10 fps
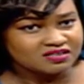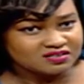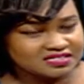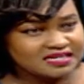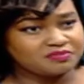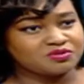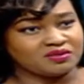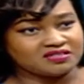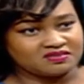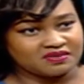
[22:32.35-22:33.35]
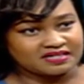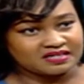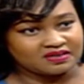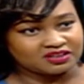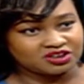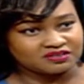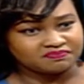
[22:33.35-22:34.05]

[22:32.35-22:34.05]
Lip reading: step towards the right direction.